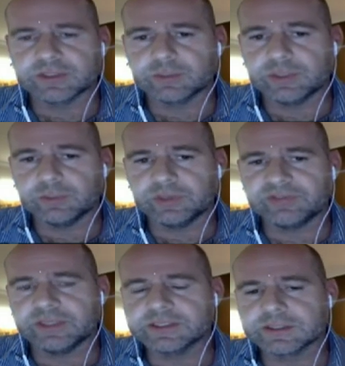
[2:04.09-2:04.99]
So we, we
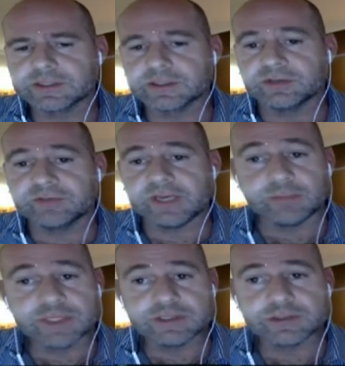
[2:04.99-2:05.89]
have instances of
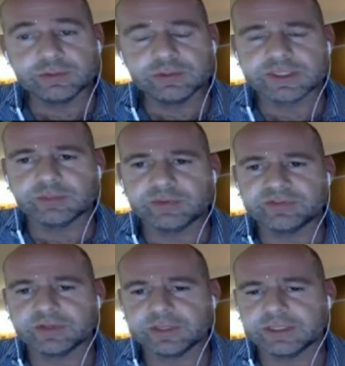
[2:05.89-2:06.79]
empty schools and
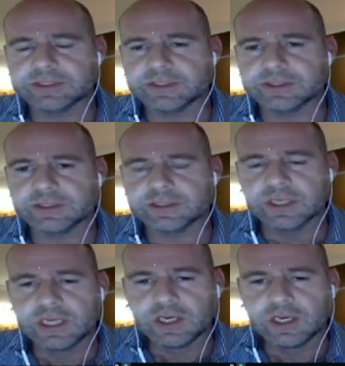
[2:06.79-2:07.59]
we've got instances